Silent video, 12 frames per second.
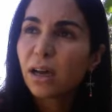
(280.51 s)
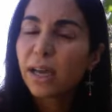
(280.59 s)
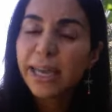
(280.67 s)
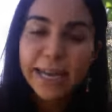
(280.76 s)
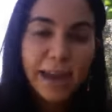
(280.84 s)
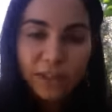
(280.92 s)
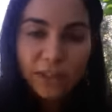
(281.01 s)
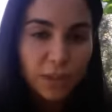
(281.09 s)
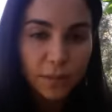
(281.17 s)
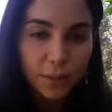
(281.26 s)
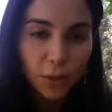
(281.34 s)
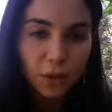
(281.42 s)

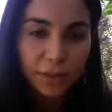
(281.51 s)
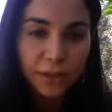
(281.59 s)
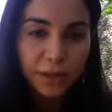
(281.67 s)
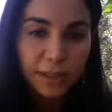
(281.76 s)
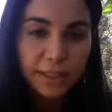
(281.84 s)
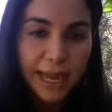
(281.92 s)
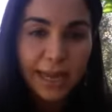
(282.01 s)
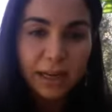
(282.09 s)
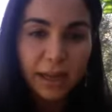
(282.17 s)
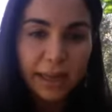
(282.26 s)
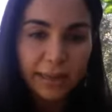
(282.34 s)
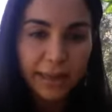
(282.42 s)
inevitable that a day
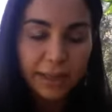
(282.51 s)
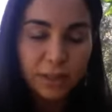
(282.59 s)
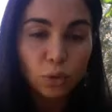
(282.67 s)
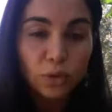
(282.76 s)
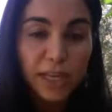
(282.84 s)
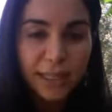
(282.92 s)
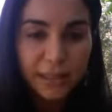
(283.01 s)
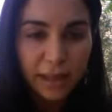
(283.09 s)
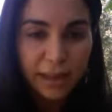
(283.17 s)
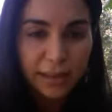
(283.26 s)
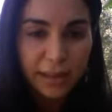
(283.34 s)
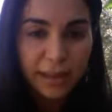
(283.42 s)
like this or days
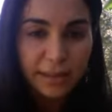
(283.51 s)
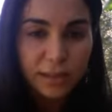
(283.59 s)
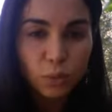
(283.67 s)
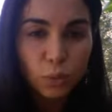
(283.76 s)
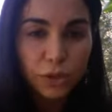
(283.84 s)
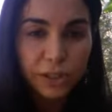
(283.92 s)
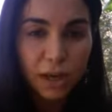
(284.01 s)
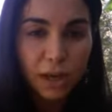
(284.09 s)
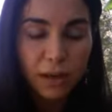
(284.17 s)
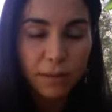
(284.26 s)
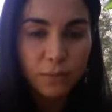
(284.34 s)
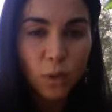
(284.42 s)
like this would
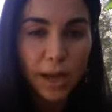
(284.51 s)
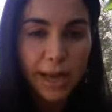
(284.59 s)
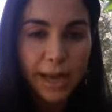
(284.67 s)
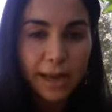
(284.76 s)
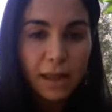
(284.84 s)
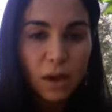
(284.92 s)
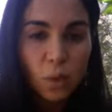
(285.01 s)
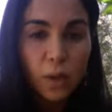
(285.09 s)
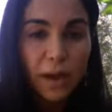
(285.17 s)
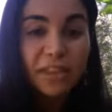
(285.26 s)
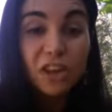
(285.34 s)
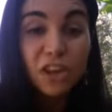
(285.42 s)
come where
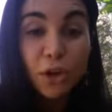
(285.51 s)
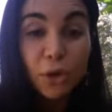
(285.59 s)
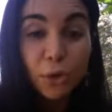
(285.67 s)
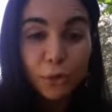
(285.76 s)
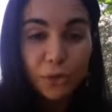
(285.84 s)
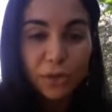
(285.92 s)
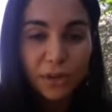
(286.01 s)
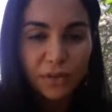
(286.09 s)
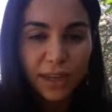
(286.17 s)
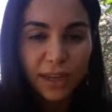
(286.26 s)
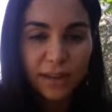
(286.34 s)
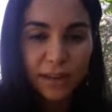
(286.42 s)
the youth
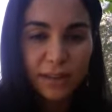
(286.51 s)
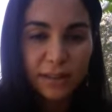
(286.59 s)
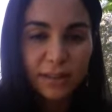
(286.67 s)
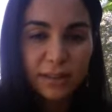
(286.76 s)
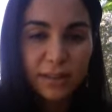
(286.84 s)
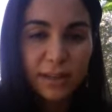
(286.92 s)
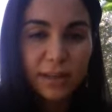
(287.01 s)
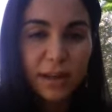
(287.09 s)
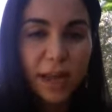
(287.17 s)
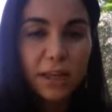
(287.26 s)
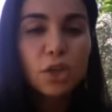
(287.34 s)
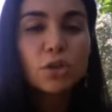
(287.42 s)
of England,
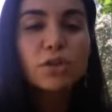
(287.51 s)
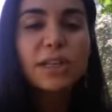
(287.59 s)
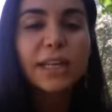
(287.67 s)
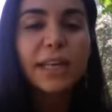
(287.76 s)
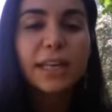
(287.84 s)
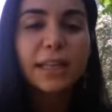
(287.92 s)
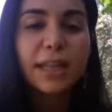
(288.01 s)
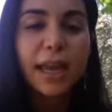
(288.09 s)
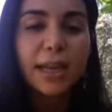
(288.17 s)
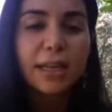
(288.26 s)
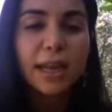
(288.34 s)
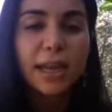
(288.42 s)
and usually
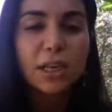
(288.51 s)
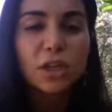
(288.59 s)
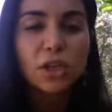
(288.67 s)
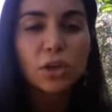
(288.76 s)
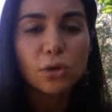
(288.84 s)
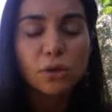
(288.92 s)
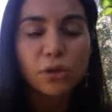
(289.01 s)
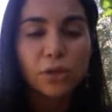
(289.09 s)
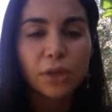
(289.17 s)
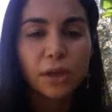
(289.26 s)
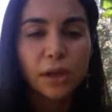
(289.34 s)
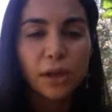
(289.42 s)
in
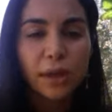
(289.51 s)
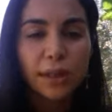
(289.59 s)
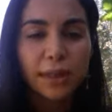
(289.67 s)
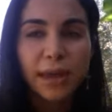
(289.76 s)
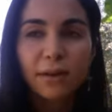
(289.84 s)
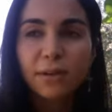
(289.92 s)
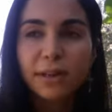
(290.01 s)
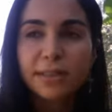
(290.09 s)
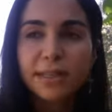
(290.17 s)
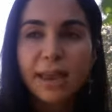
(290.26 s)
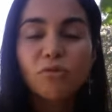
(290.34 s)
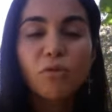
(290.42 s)
youth there
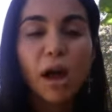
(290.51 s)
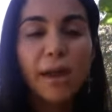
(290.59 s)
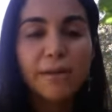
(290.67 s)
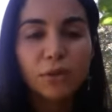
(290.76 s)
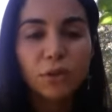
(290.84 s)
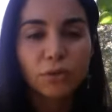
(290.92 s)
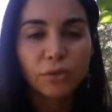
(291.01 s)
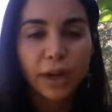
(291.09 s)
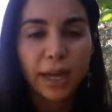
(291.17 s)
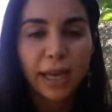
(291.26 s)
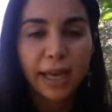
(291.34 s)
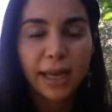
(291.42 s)
is a
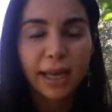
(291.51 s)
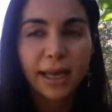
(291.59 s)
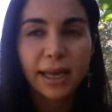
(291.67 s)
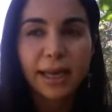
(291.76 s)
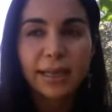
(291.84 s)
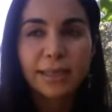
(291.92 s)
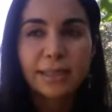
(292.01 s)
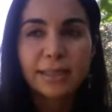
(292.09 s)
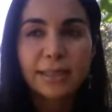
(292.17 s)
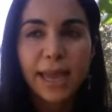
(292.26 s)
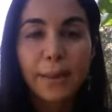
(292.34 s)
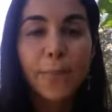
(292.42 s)
rivalry
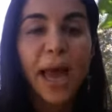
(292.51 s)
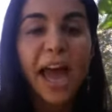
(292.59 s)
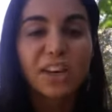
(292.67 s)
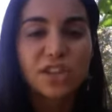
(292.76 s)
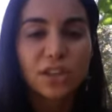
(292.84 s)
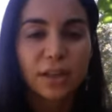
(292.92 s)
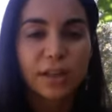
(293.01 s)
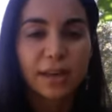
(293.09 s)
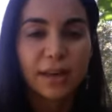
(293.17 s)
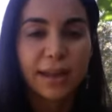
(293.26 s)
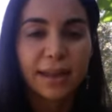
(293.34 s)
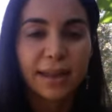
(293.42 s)
and a
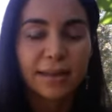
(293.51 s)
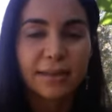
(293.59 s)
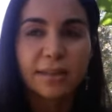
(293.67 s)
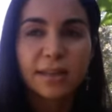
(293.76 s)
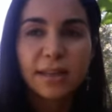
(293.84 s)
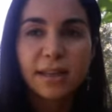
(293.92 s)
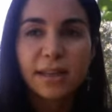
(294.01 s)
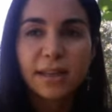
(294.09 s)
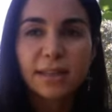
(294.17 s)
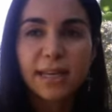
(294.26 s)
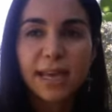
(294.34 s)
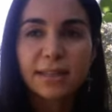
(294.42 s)
passion and
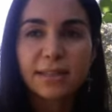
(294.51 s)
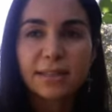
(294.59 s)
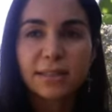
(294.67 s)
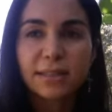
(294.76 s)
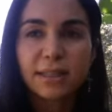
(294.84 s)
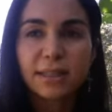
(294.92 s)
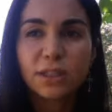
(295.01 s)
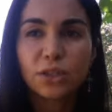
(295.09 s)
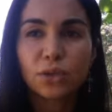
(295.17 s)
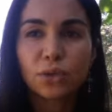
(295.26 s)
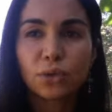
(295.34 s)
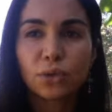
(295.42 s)
the tendency
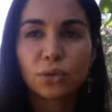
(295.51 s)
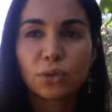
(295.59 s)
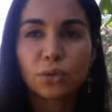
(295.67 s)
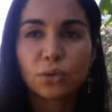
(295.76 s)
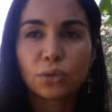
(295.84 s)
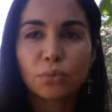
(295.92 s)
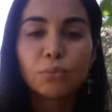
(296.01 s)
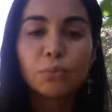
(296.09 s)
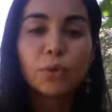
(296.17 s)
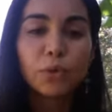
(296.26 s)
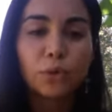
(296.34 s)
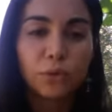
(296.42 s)
to
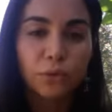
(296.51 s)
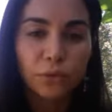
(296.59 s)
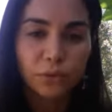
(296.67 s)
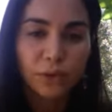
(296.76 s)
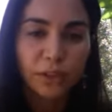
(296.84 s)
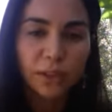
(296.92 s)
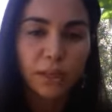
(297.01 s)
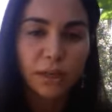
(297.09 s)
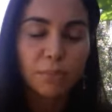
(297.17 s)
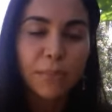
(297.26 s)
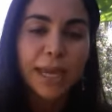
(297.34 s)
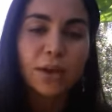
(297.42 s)
move
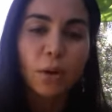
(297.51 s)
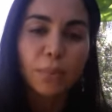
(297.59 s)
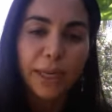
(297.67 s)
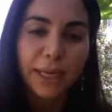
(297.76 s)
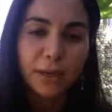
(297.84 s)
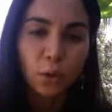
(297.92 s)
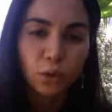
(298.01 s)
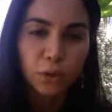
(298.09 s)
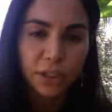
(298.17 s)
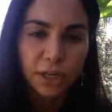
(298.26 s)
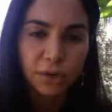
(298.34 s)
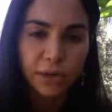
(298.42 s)
that may not be in
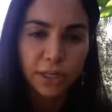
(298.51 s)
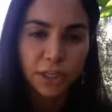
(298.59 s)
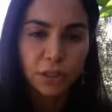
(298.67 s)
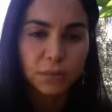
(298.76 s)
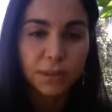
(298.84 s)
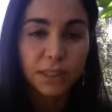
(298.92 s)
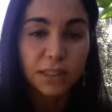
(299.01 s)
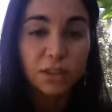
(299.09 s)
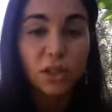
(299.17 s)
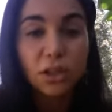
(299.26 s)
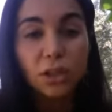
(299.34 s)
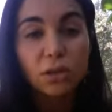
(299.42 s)
older generations, because
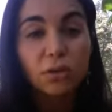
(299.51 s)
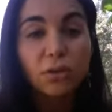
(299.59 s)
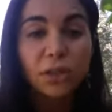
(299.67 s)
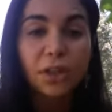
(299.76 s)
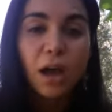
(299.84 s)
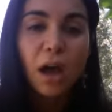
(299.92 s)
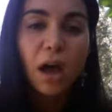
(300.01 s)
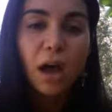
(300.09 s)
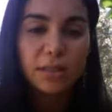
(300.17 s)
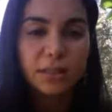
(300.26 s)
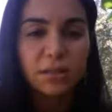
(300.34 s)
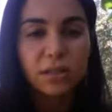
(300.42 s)
the youth are still